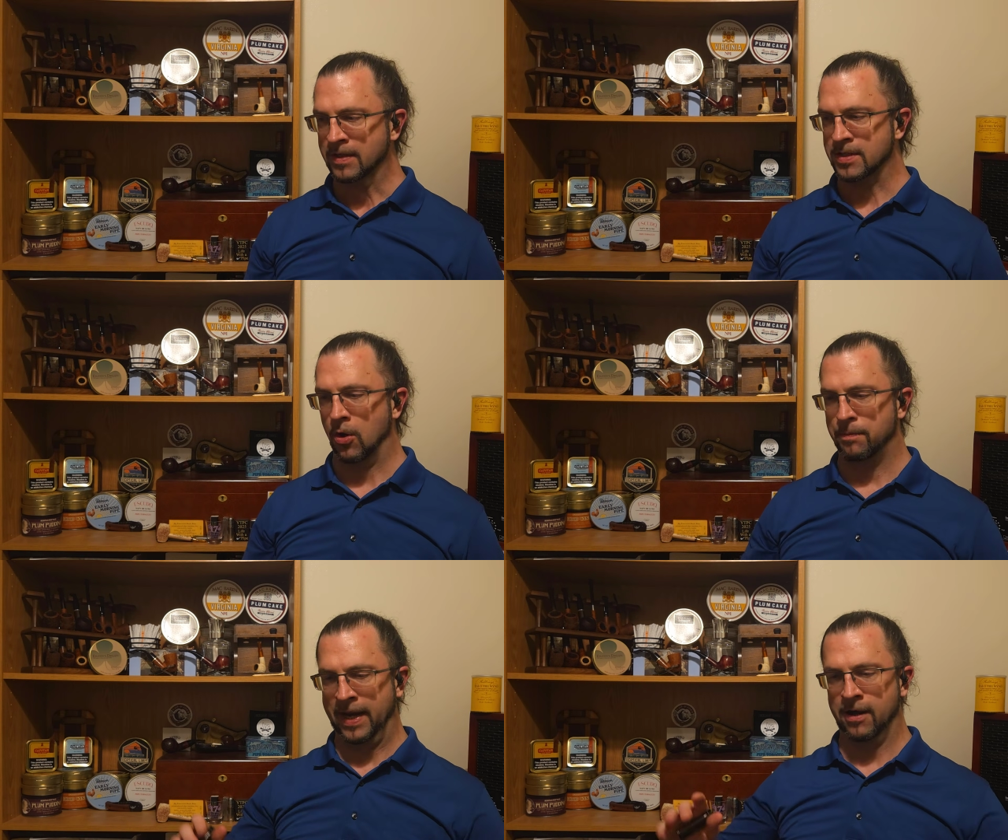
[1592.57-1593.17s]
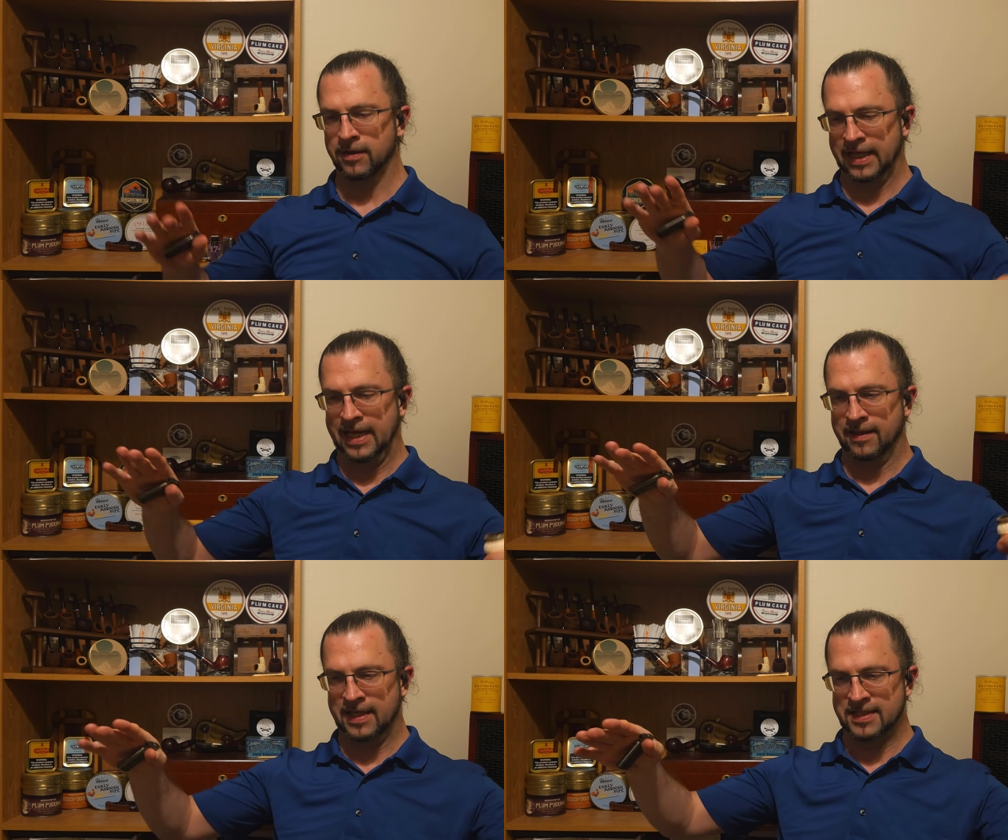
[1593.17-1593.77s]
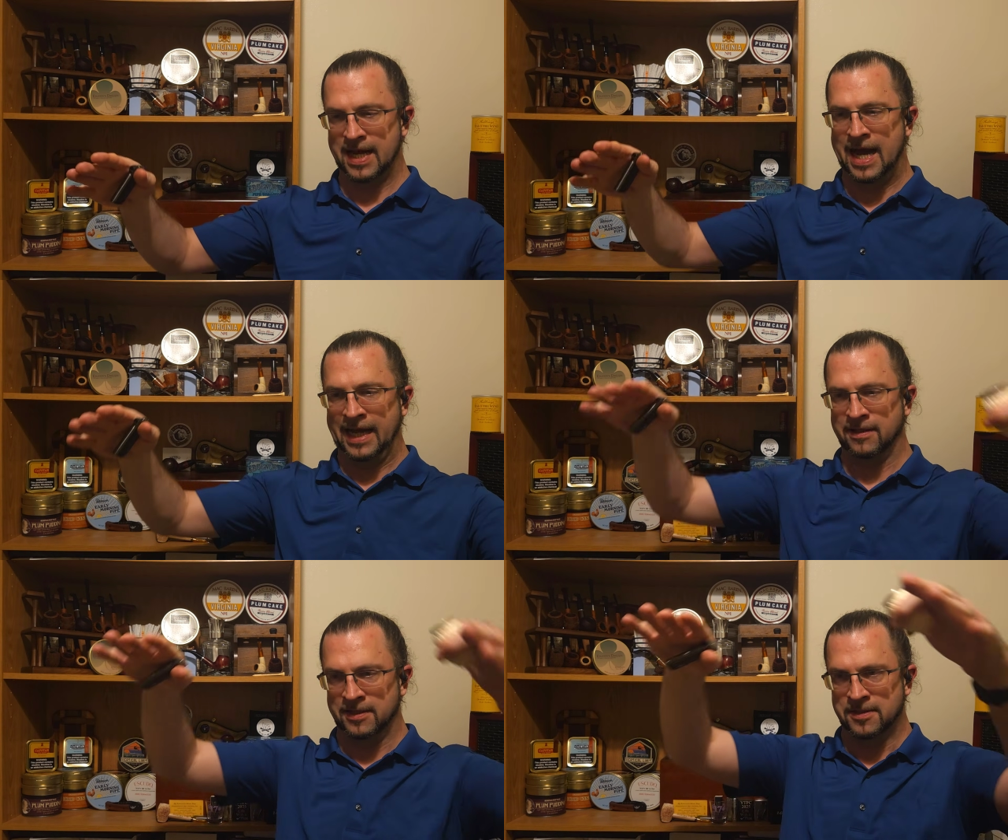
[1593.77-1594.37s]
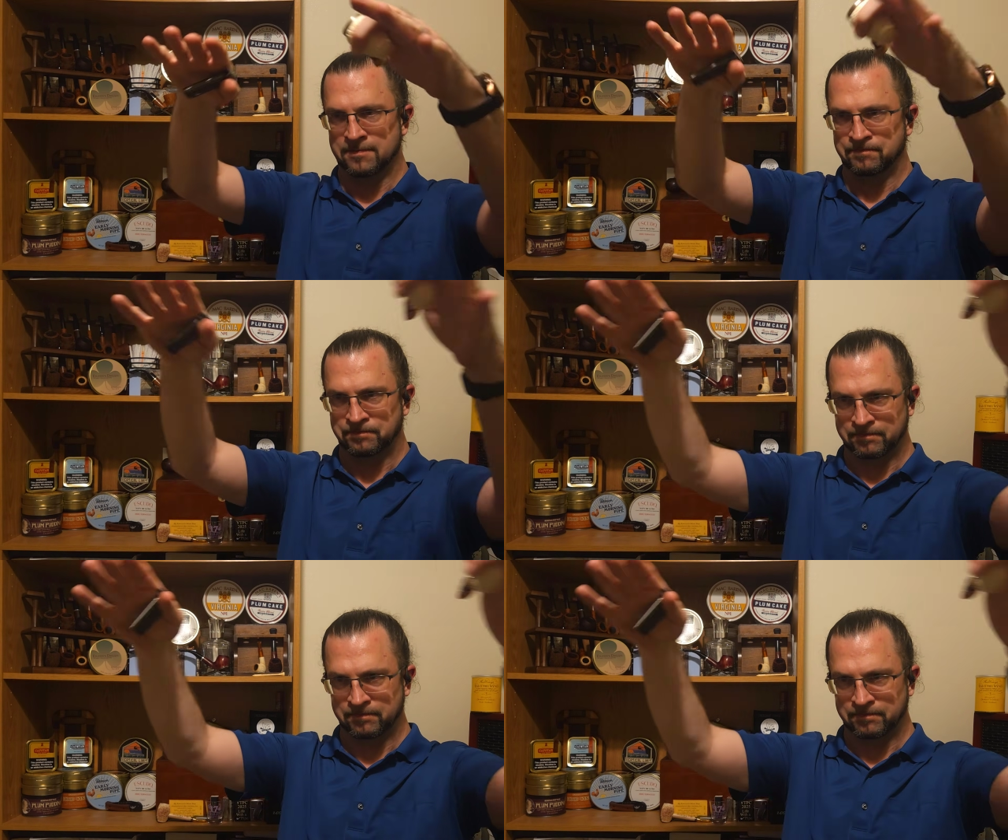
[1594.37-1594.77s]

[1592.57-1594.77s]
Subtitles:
So apparently this island